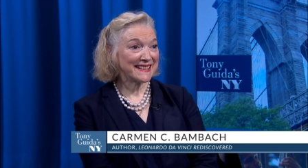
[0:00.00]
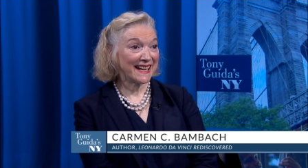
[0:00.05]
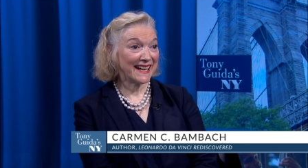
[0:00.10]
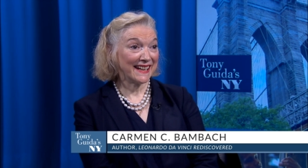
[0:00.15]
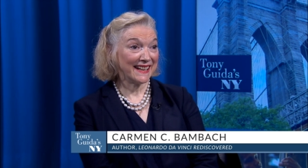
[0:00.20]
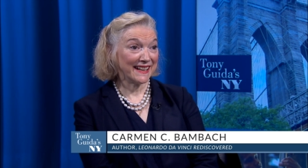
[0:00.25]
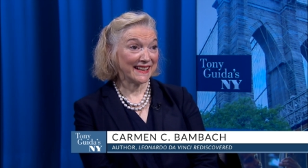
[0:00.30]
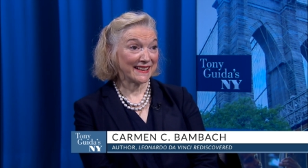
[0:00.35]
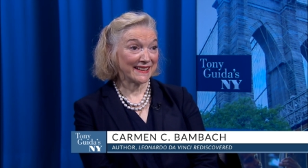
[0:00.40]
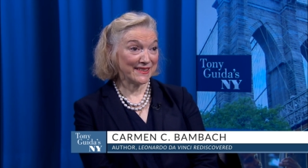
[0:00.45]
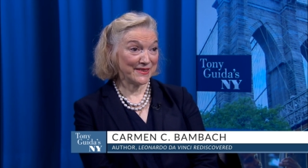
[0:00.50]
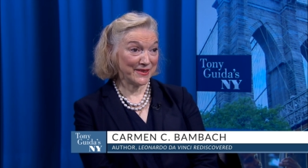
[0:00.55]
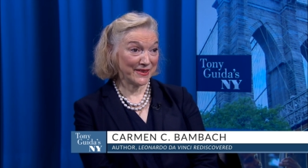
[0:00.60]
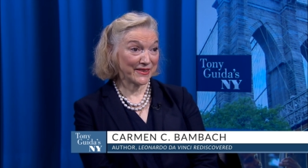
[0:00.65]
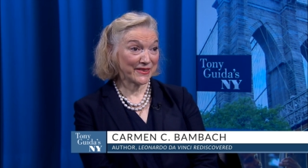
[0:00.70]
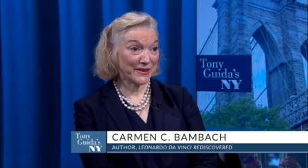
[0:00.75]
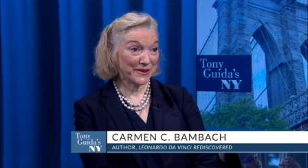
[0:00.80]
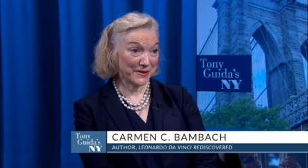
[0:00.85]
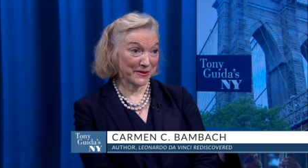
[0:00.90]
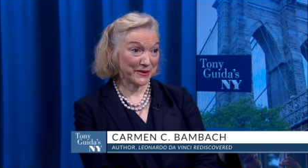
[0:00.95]
That
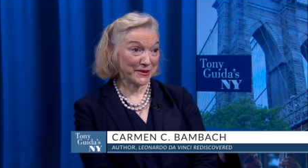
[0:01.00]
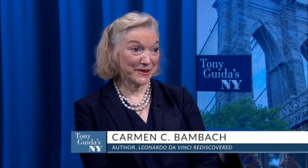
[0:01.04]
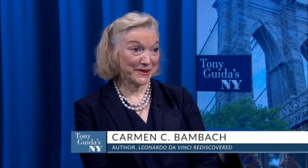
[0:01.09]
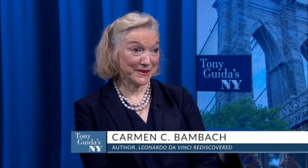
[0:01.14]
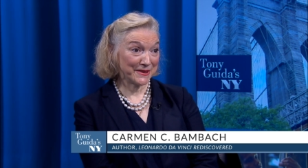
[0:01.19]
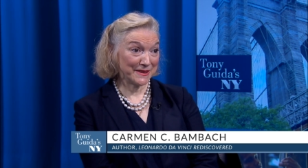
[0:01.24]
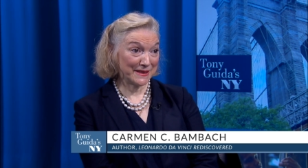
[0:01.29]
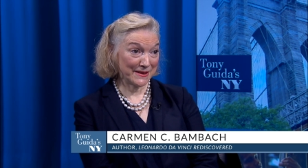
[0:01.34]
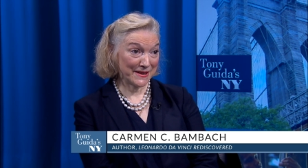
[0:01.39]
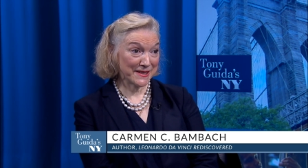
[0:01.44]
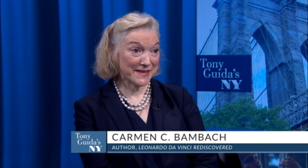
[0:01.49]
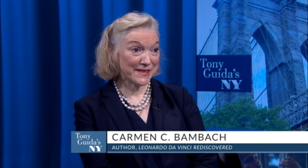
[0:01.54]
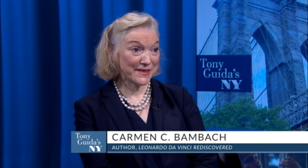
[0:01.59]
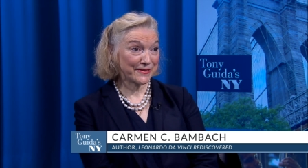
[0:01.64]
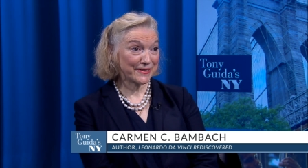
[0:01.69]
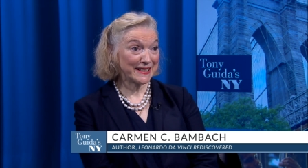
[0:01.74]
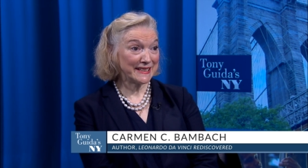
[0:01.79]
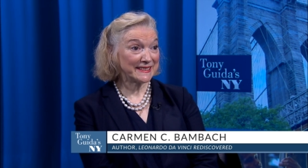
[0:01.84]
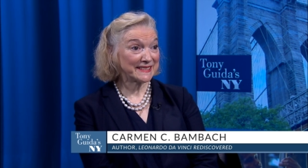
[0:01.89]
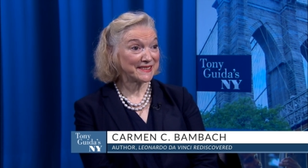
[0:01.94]
includes also lots
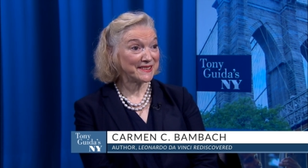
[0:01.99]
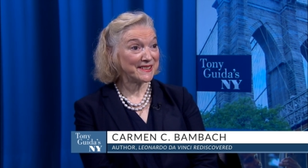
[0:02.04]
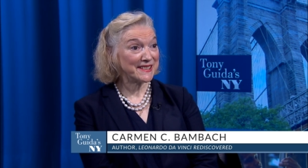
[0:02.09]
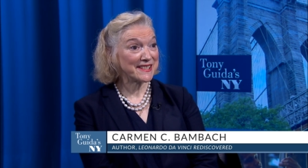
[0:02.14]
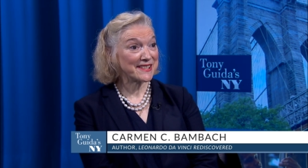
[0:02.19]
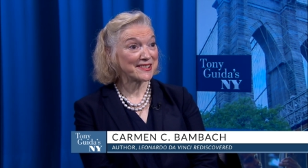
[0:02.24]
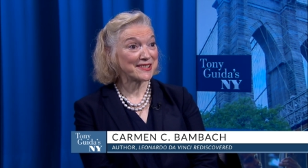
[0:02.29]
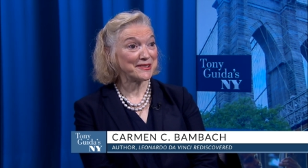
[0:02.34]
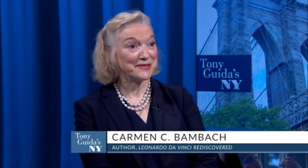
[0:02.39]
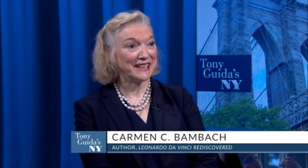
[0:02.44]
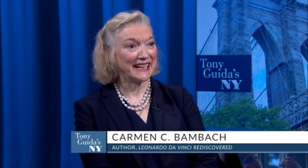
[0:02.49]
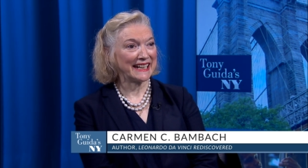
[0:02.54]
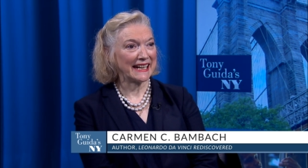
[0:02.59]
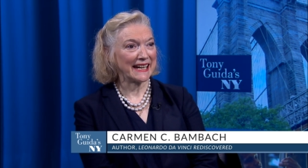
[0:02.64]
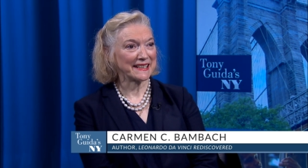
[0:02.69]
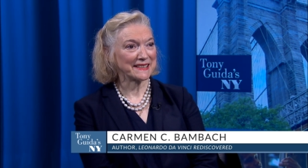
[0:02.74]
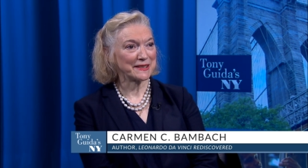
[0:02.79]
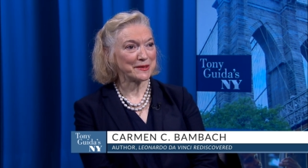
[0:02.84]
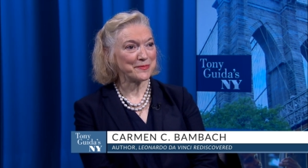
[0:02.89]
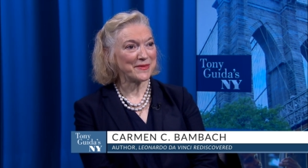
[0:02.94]
of research, doing
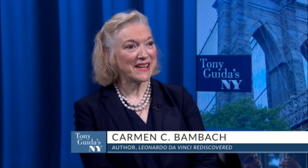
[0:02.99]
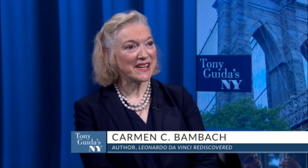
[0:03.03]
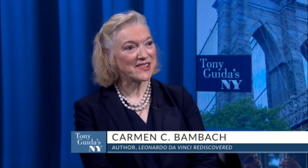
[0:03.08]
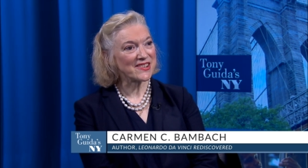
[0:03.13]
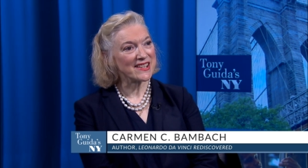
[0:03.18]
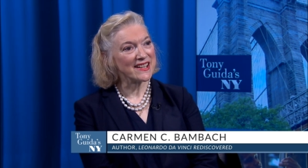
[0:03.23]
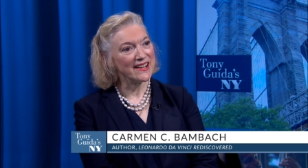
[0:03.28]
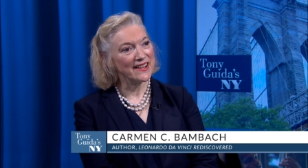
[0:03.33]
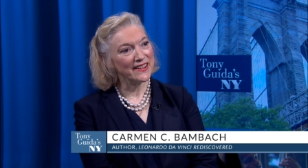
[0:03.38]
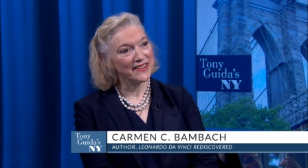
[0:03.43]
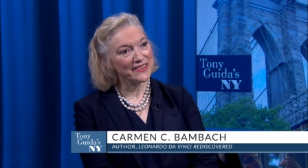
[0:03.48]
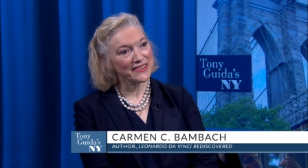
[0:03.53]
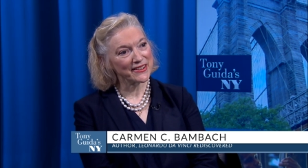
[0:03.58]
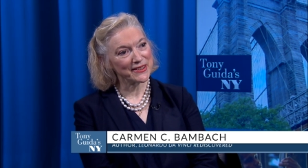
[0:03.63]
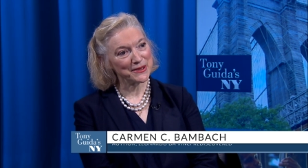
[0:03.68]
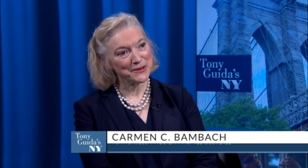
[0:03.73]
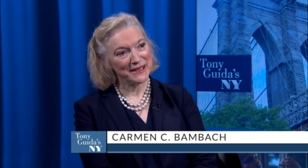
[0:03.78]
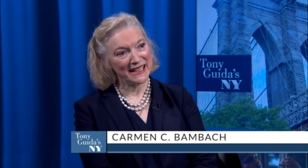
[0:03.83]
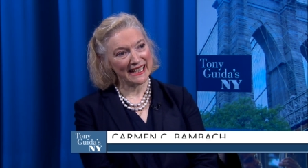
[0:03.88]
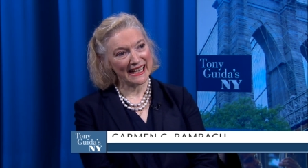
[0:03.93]
exhibitions,
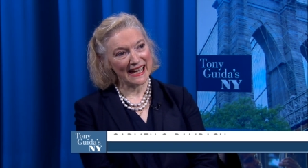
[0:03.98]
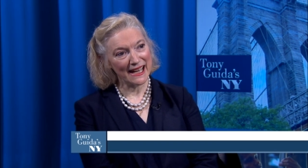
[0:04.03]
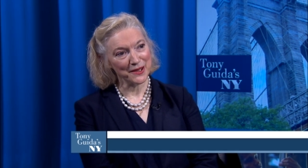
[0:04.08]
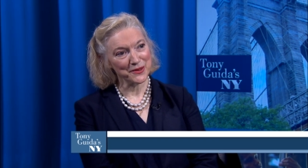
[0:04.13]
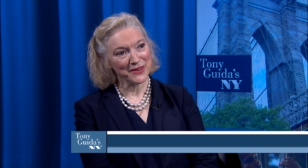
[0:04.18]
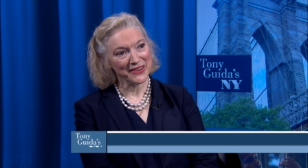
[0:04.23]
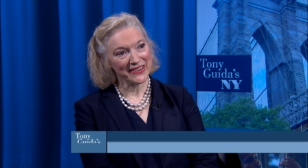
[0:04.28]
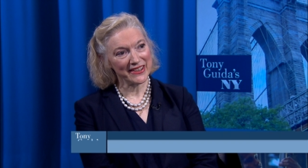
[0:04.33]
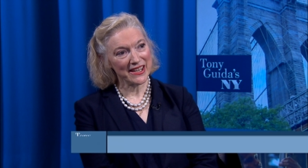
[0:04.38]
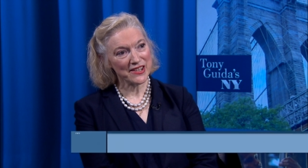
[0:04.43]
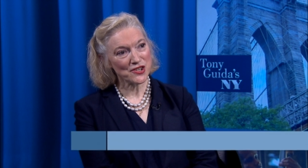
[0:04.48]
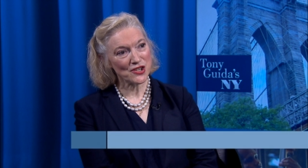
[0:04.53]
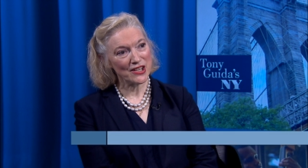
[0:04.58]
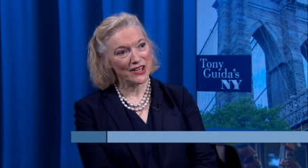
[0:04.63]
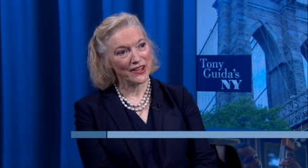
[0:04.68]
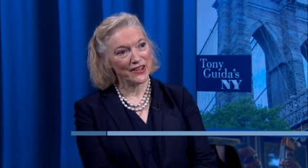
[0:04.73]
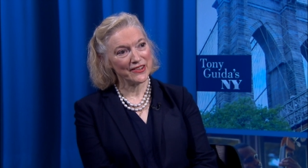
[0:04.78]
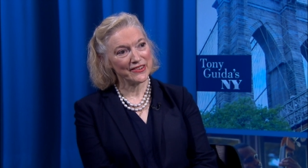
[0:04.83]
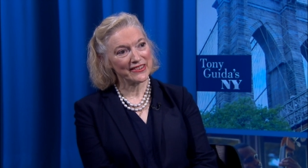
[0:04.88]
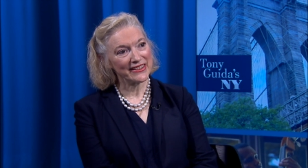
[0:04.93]
doing
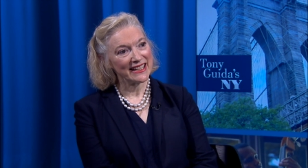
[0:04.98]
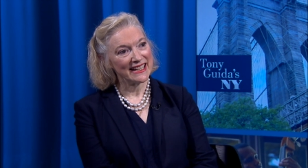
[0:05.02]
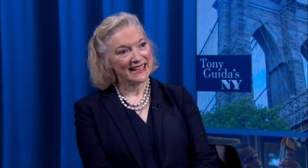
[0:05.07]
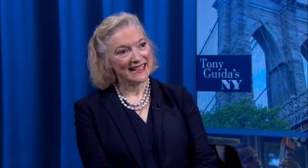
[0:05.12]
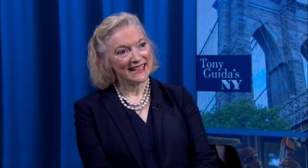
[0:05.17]
acquisitions,